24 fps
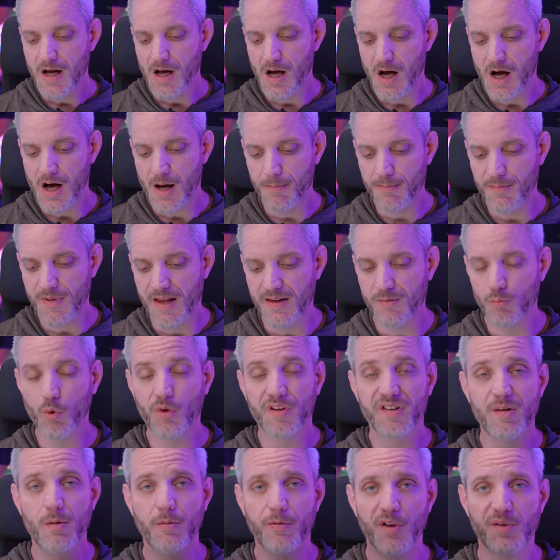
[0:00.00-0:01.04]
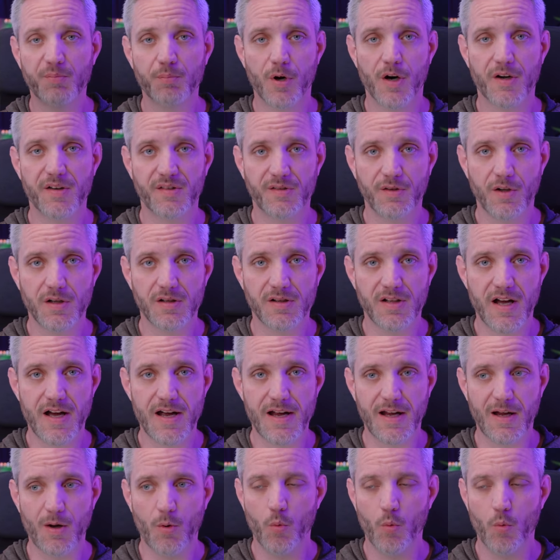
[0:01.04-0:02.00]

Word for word: Um, and we'll see what those parts look like,